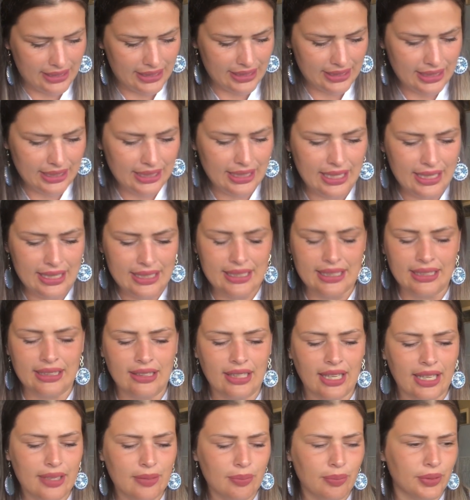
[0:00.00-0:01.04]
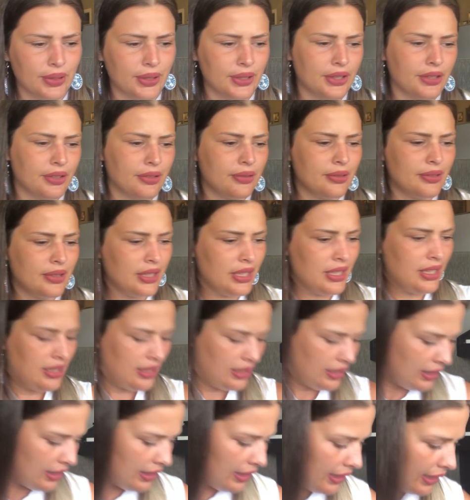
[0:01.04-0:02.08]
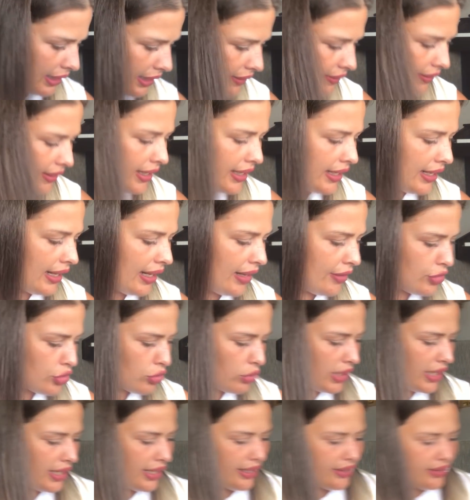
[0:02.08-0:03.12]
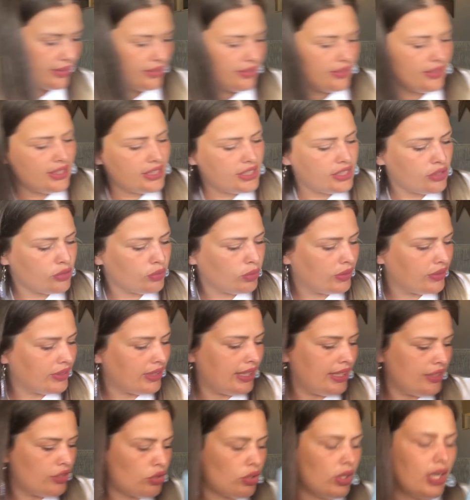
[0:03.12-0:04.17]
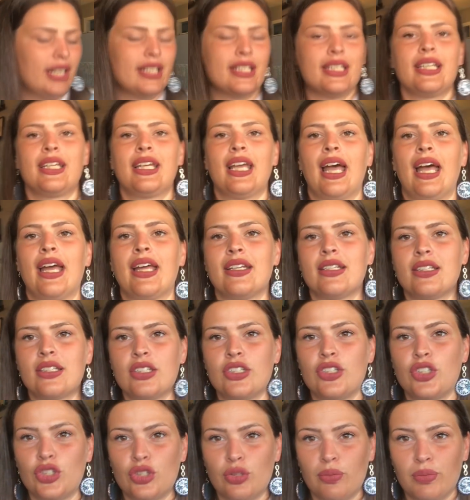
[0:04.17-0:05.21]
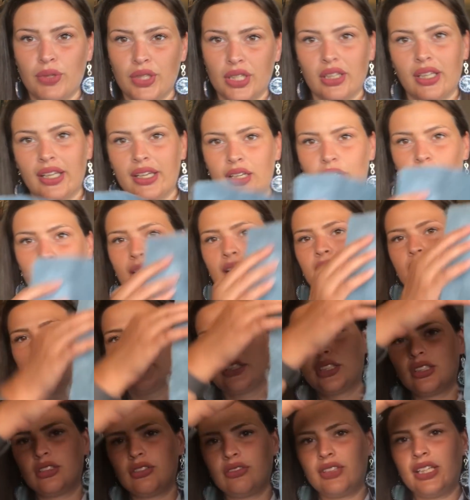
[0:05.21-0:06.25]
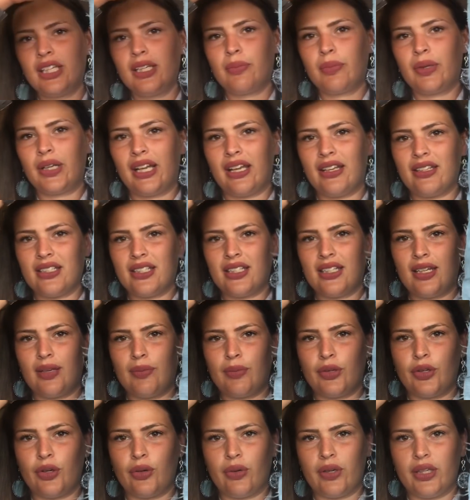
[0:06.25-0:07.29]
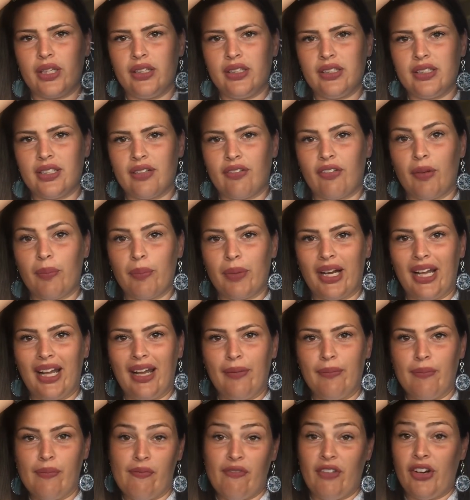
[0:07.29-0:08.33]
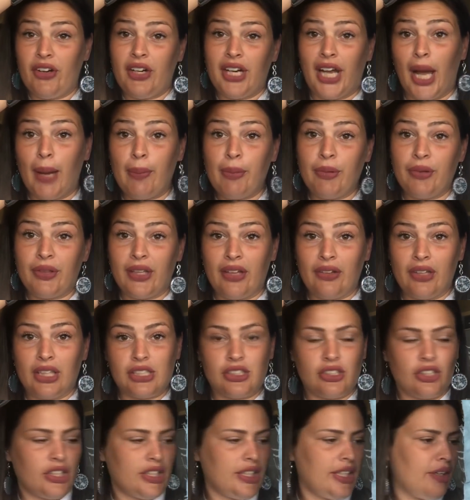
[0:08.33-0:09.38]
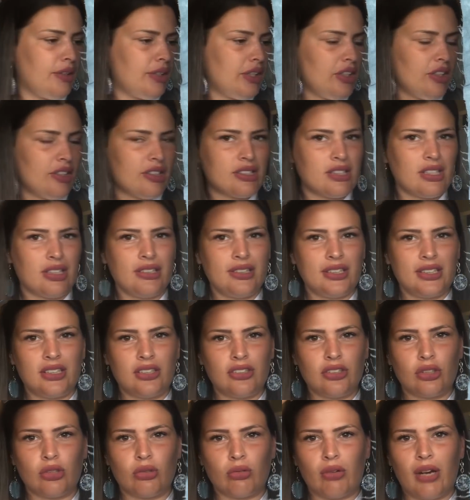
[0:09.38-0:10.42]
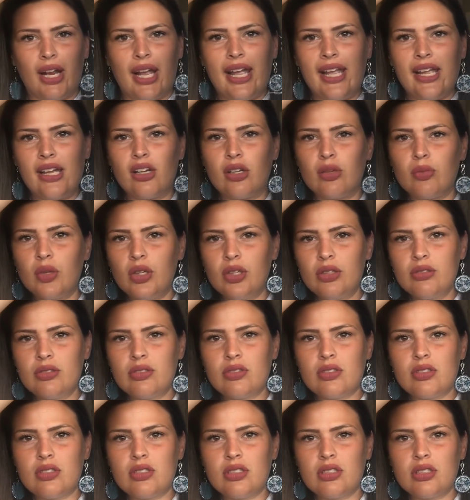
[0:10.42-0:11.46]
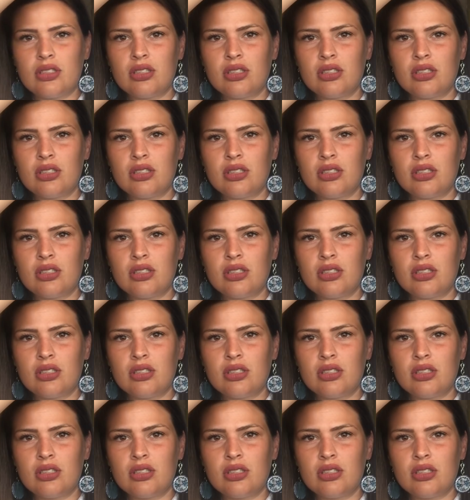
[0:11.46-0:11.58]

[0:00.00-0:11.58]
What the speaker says: It's a nice light blue. And then this is one that I tried to get to be like Quaker Snowflake, but I ended up going different. But I am very happy with how this turned out. It looks a little gray almost.